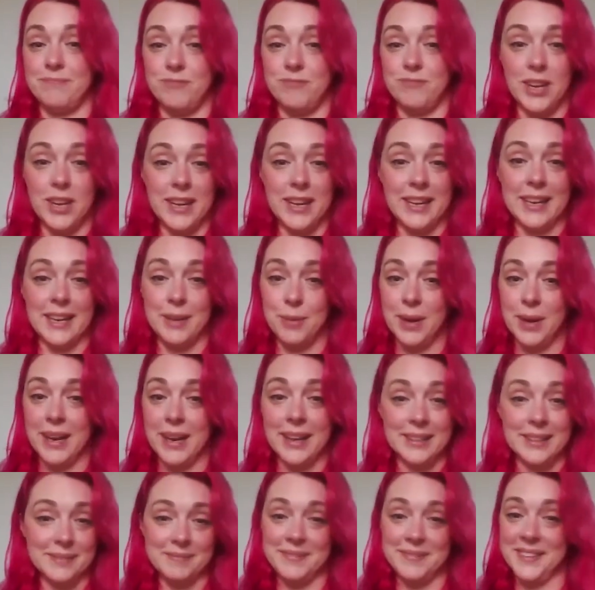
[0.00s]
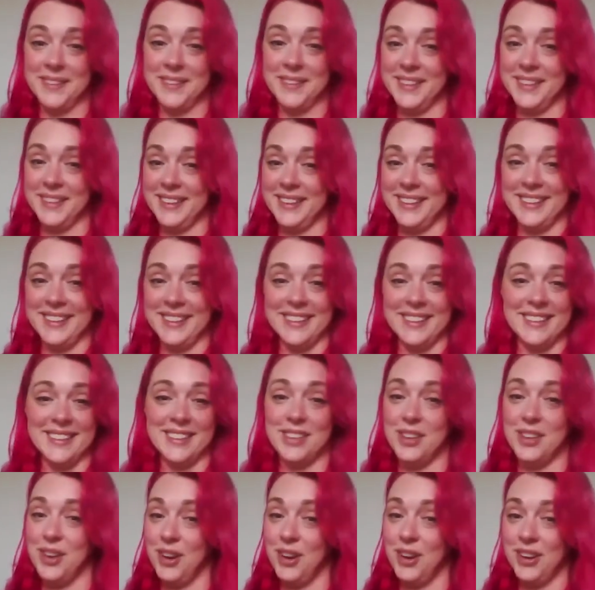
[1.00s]
really well.
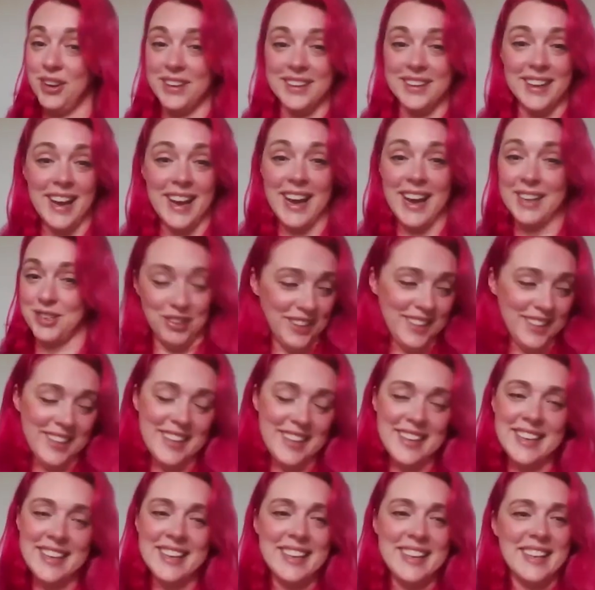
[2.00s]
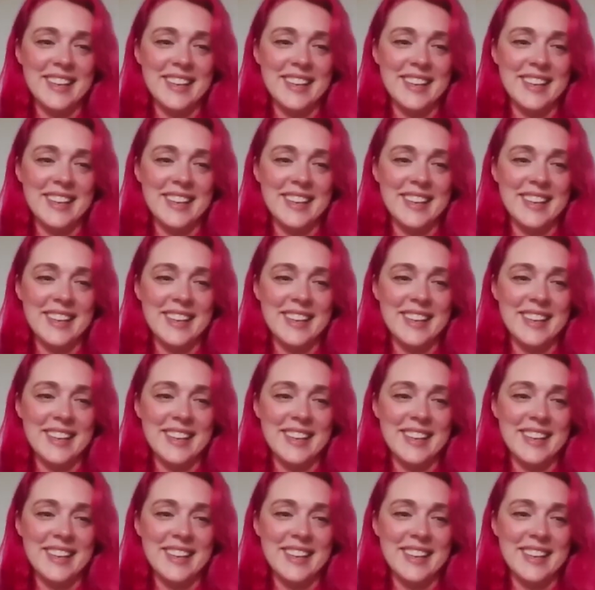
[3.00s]
Not at all.